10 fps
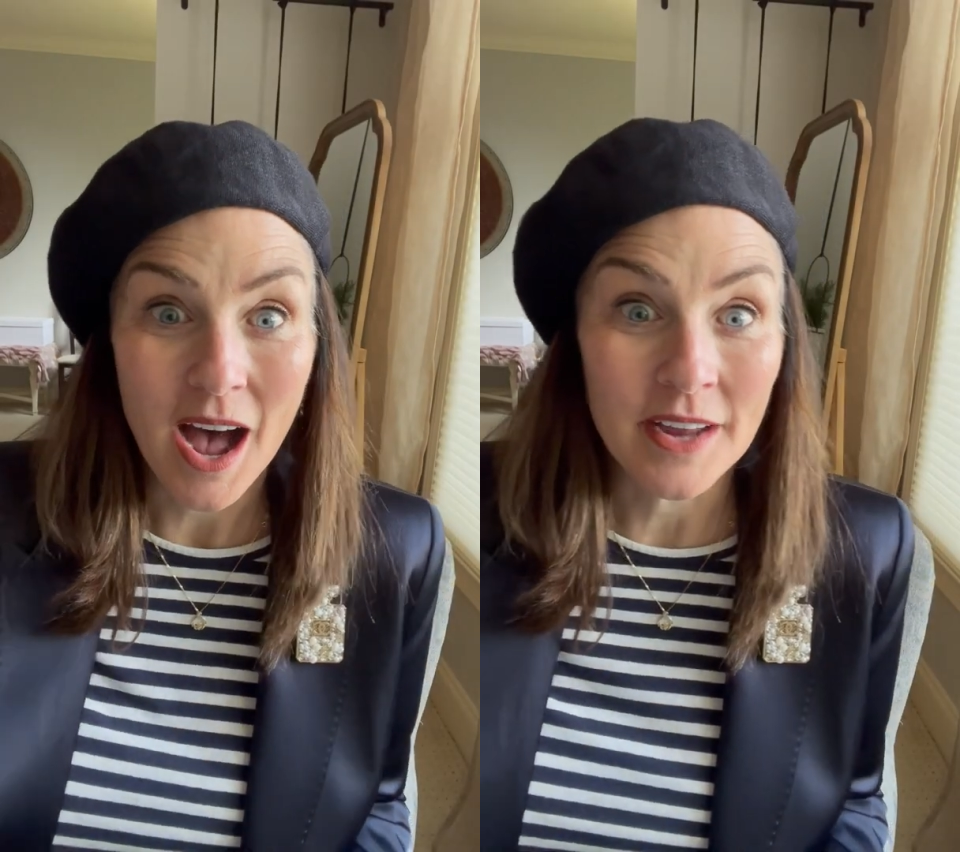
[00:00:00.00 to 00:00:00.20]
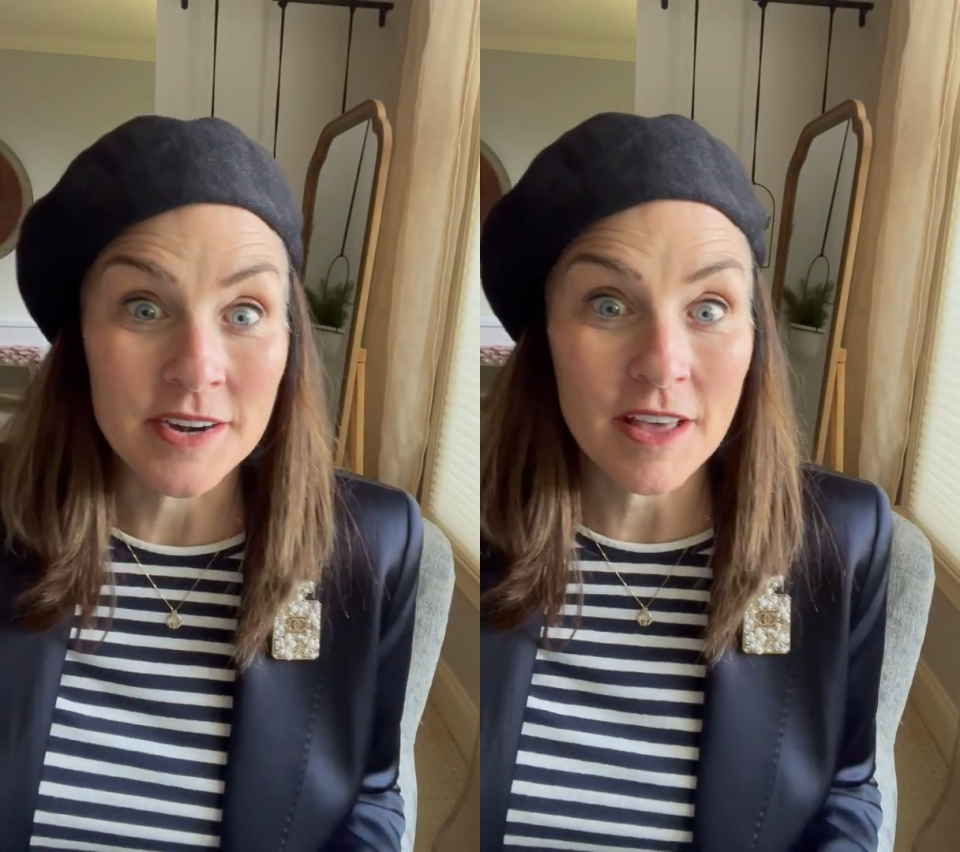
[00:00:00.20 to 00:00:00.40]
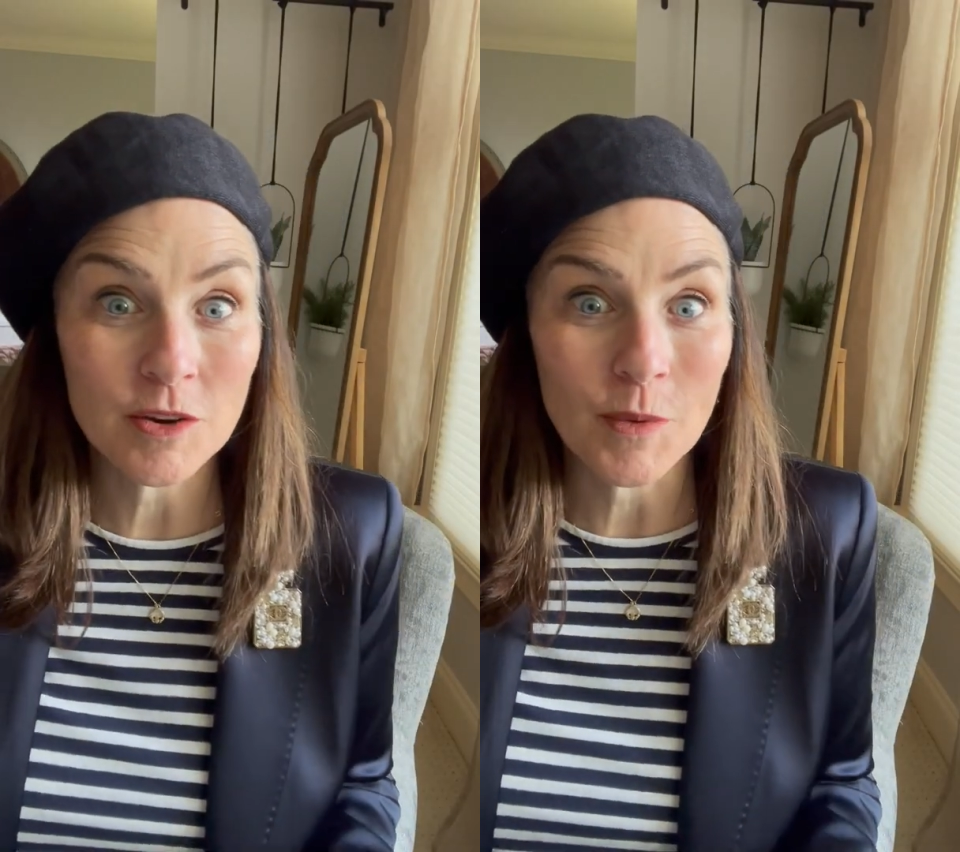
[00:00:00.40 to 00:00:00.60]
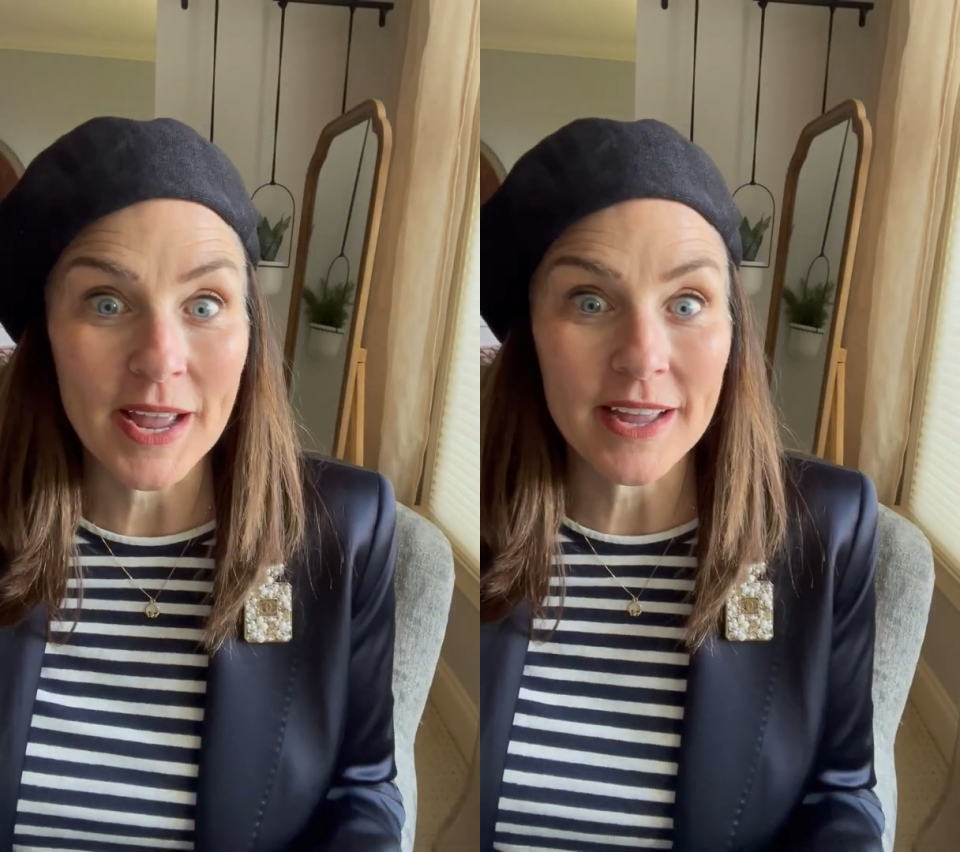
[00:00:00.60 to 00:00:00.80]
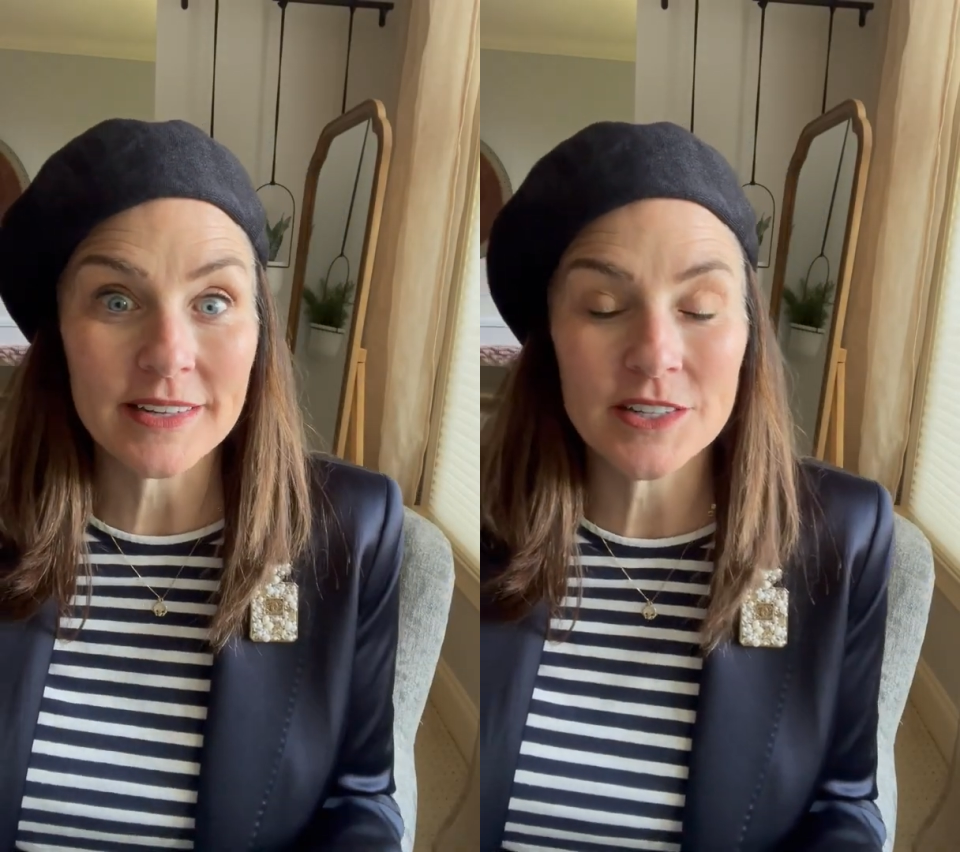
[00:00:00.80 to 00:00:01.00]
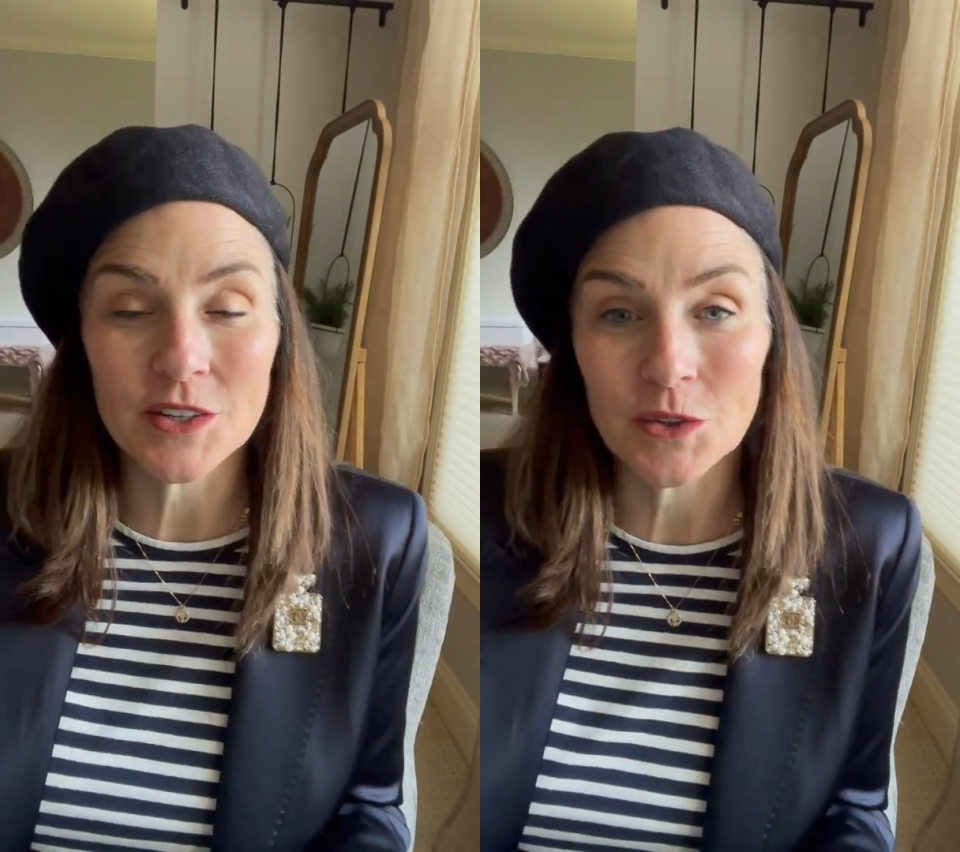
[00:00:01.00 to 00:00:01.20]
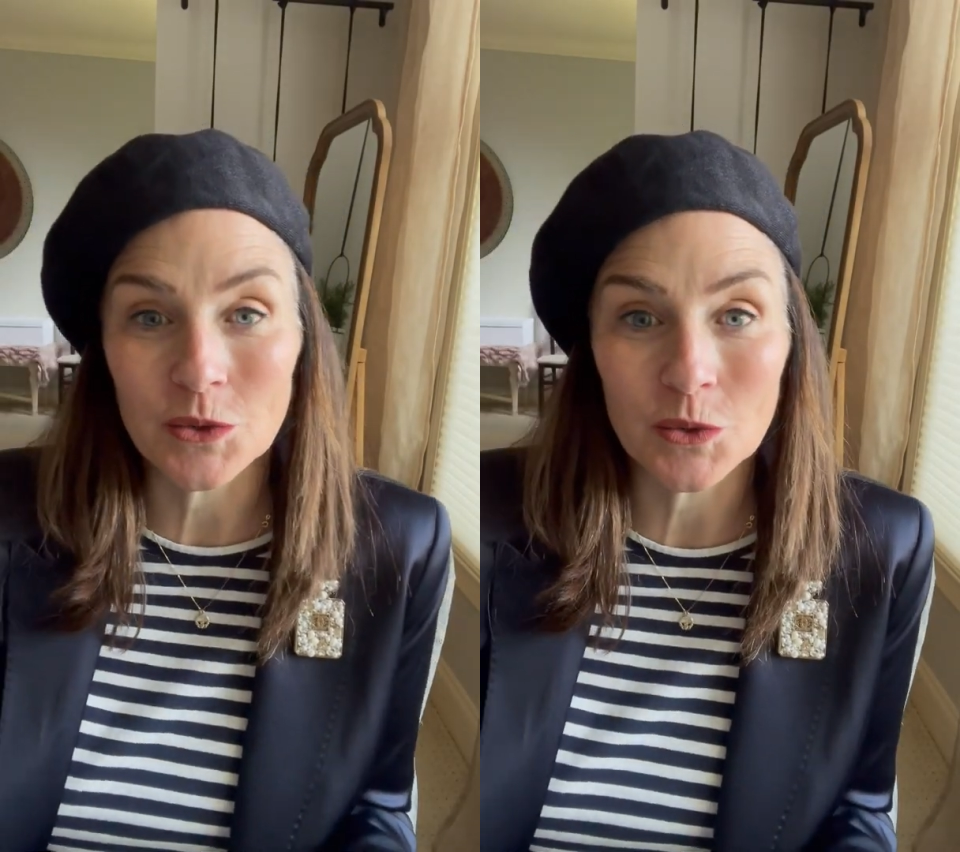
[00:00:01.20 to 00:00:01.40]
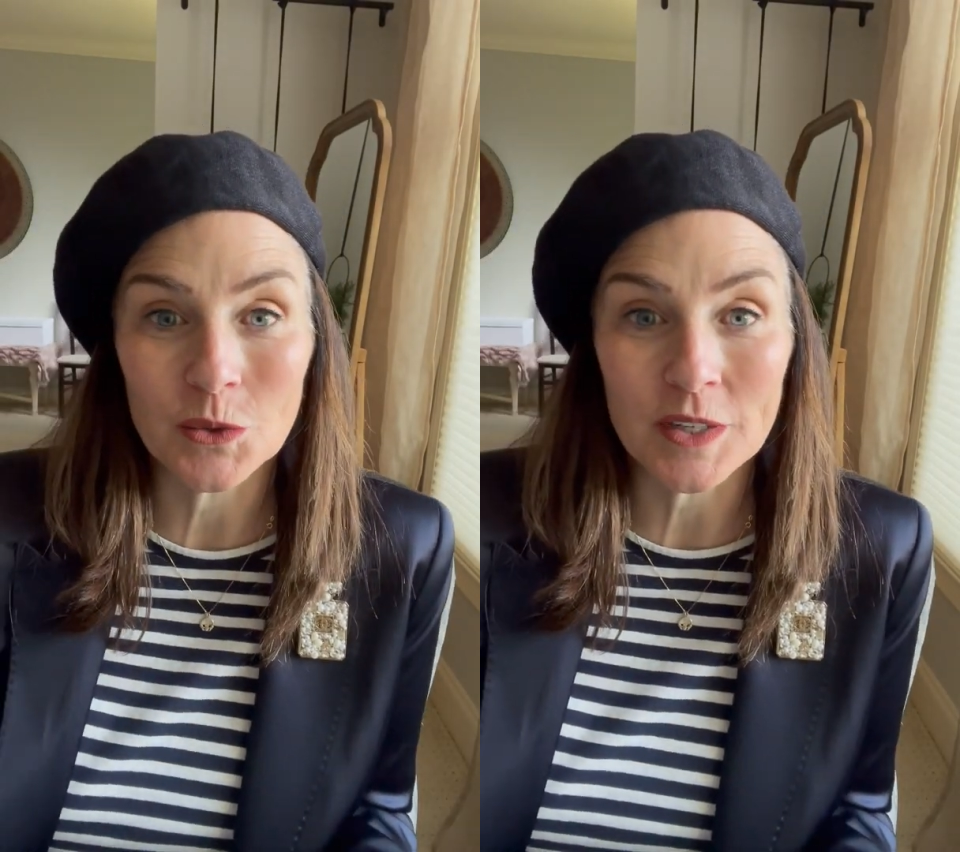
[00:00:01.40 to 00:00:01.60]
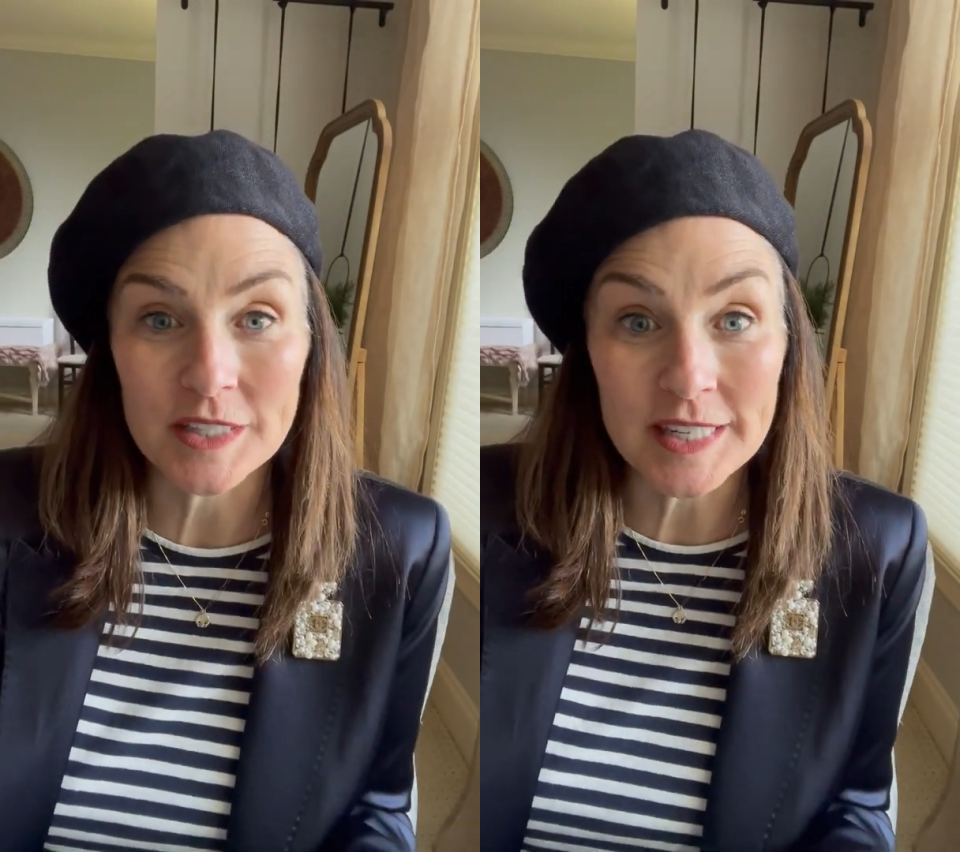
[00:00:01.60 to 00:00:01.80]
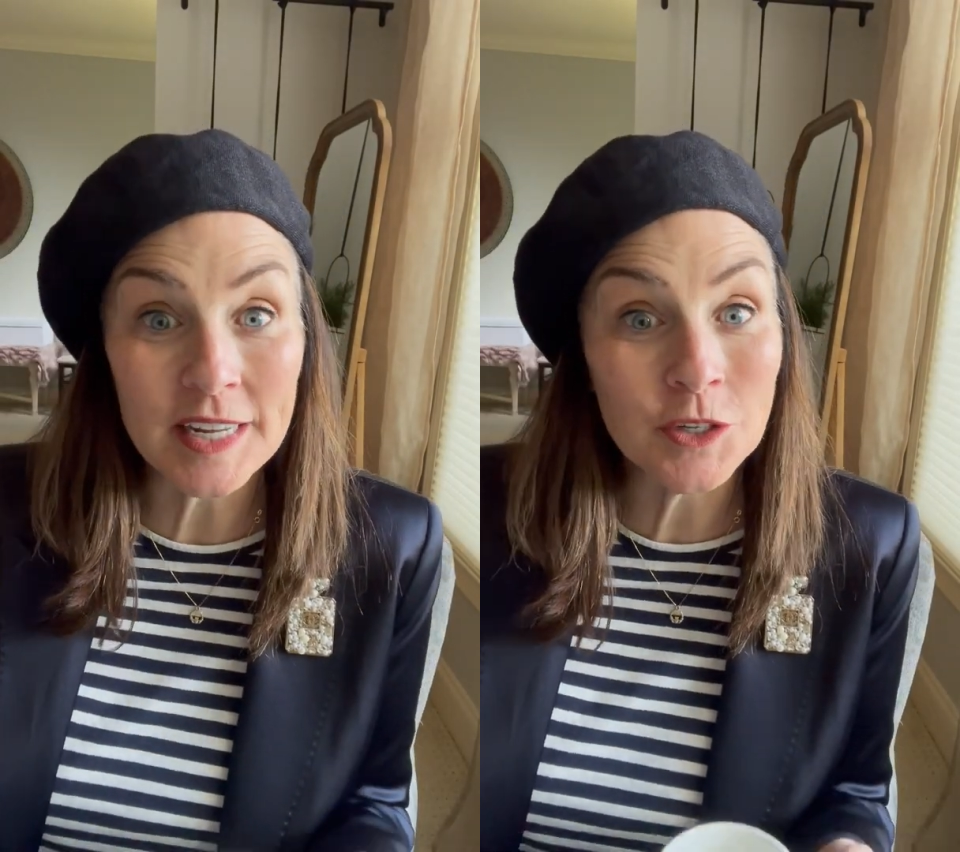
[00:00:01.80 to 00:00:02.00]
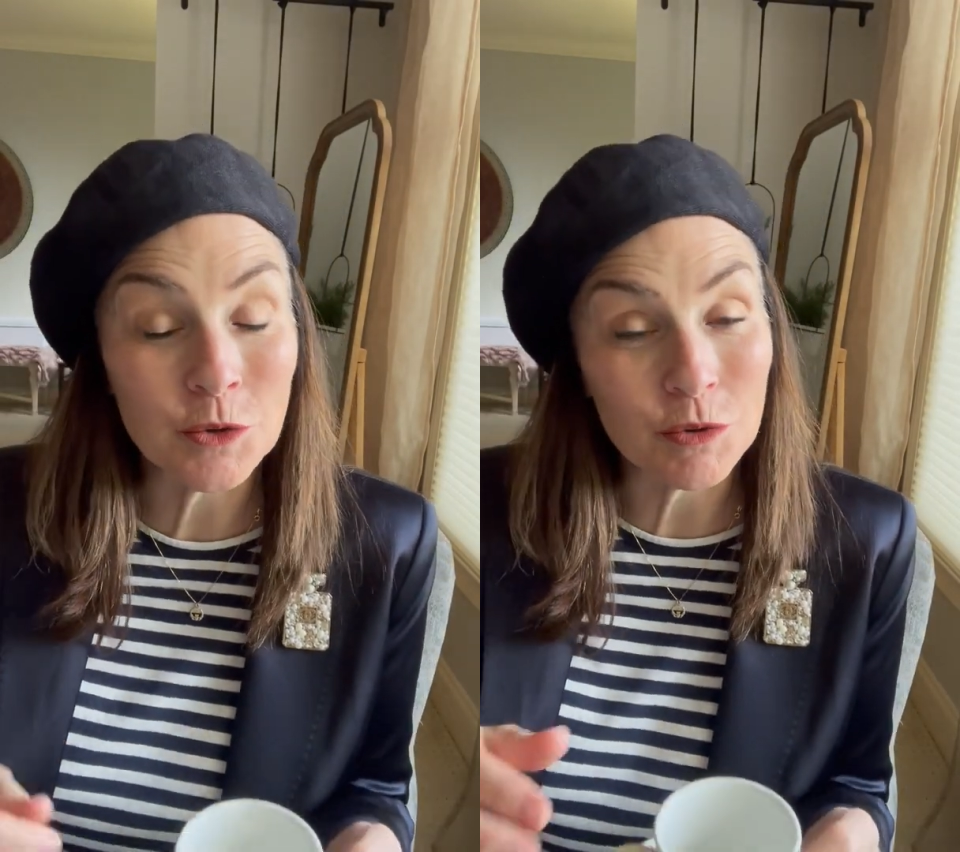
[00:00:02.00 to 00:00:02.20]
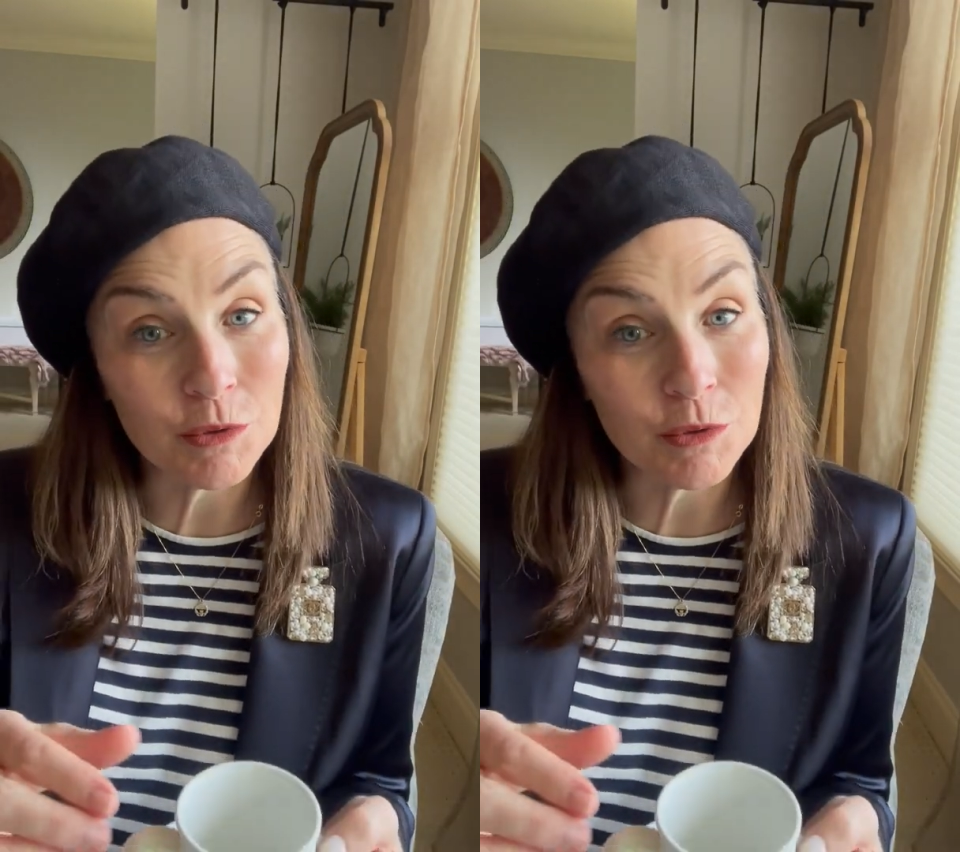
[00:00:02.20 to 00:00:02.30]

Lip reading: Another way to continue